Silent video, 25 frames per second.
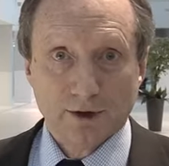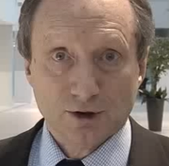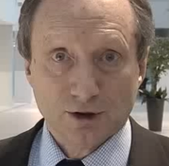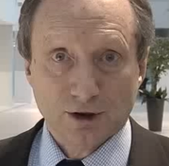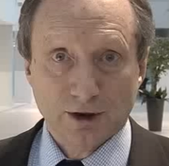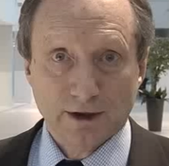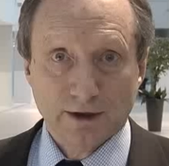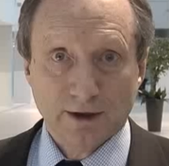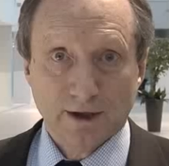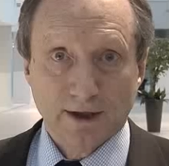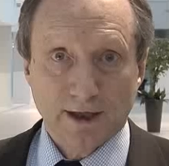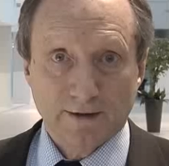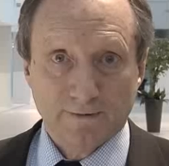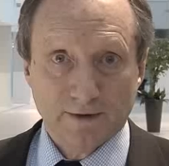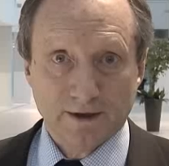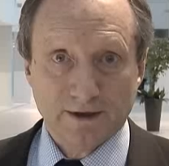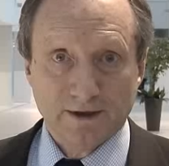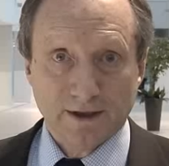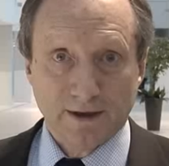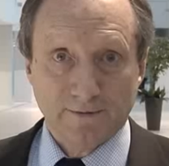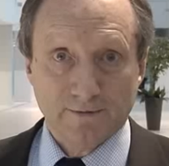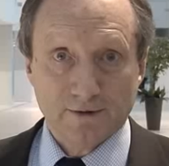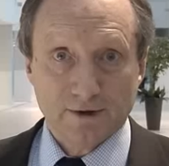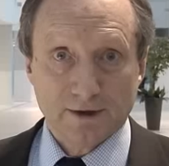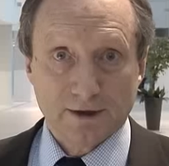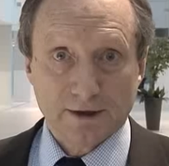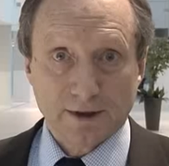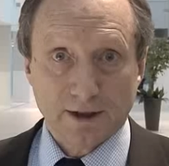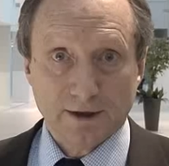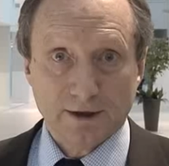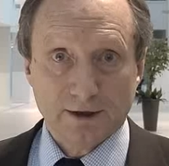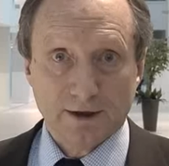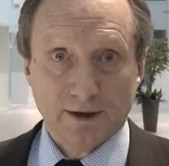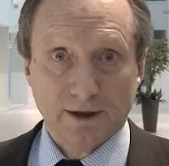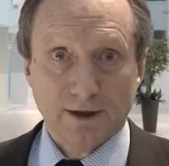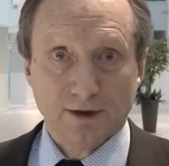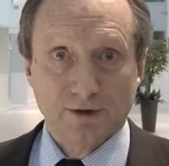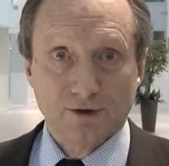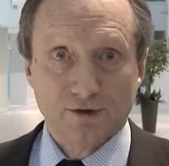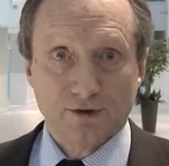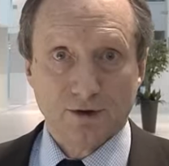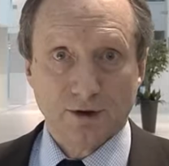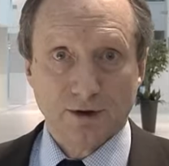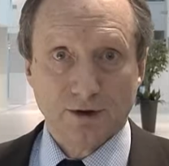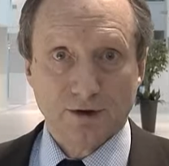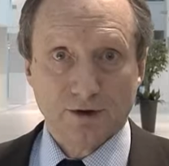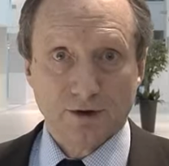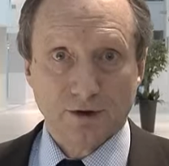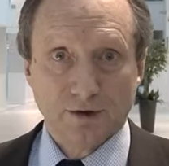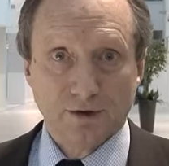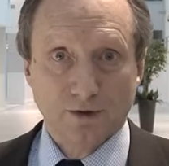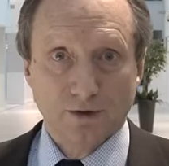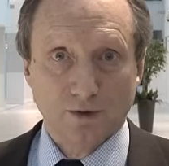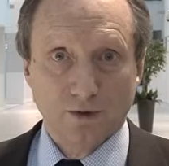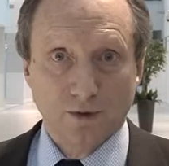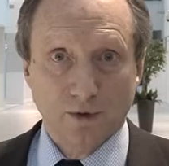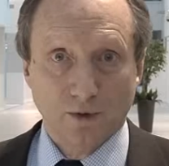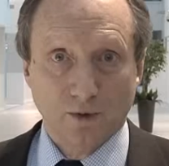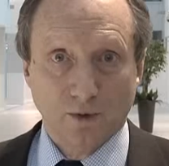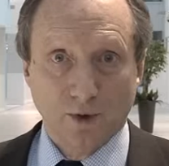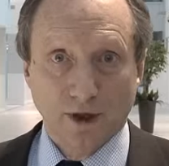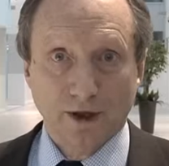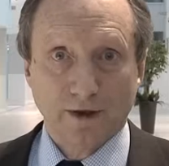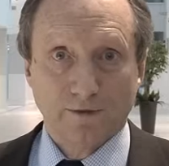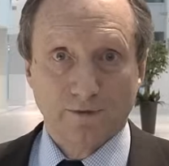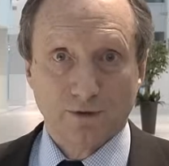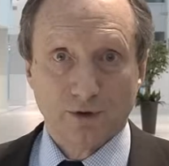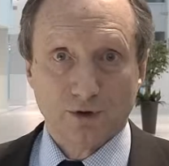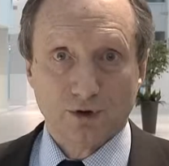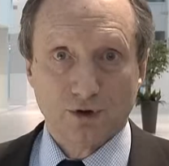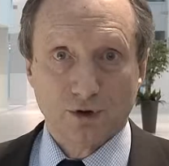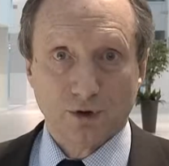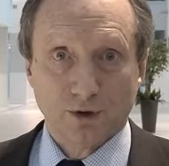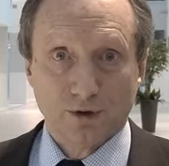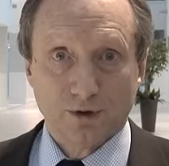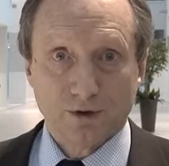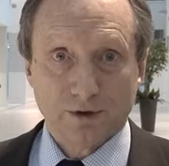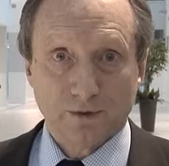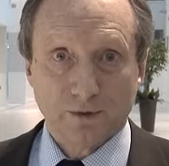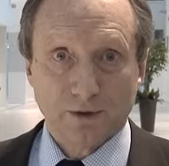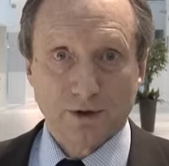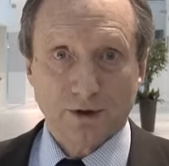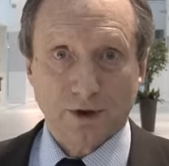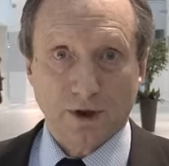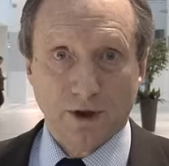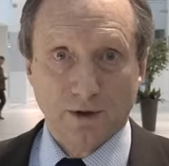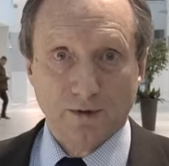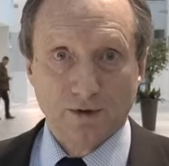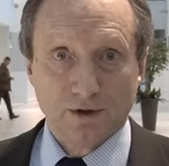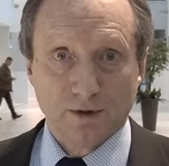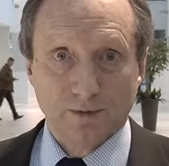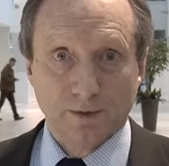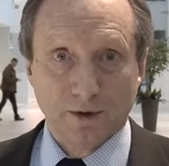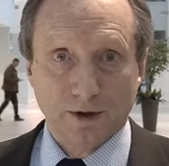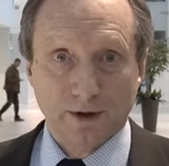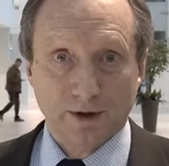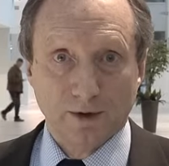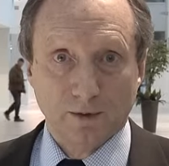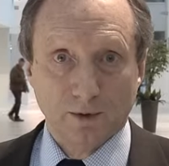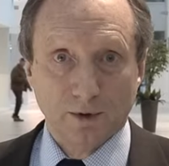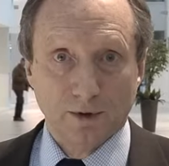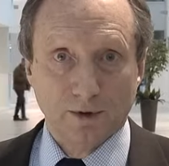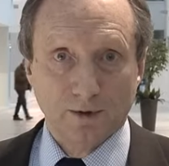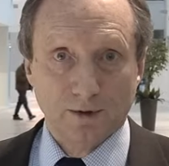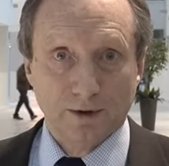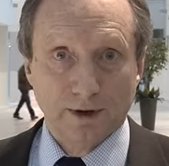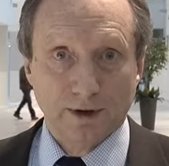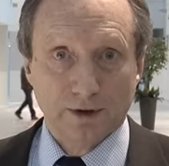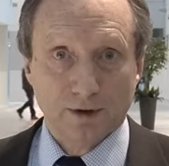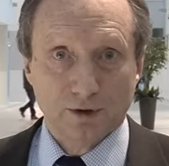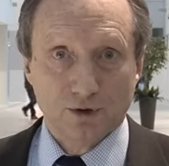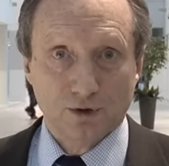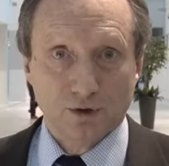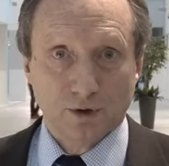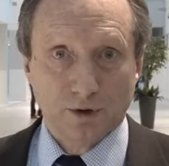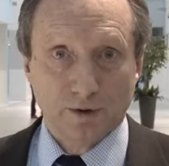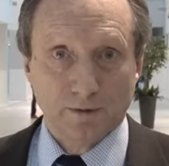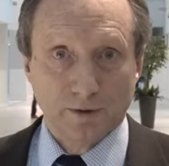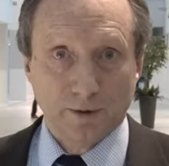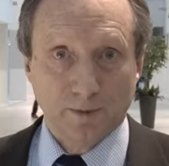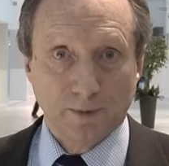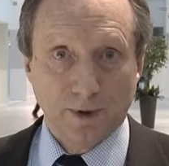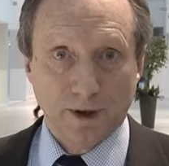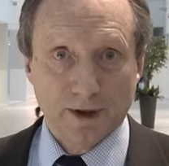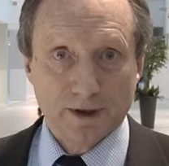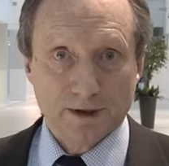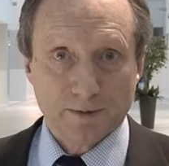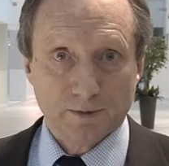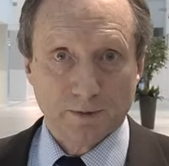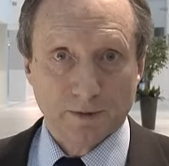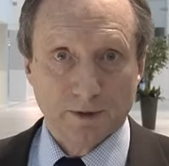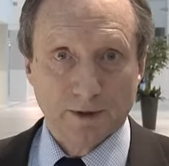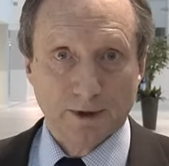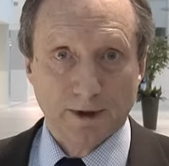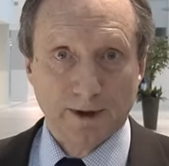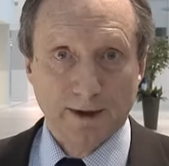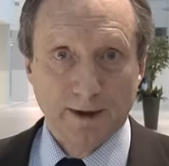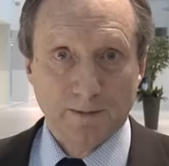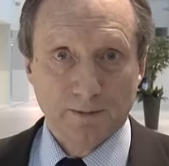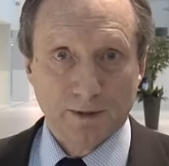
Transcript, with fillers: She did have a devastating injury to one of her joints, which ultimately will need a joint replacement.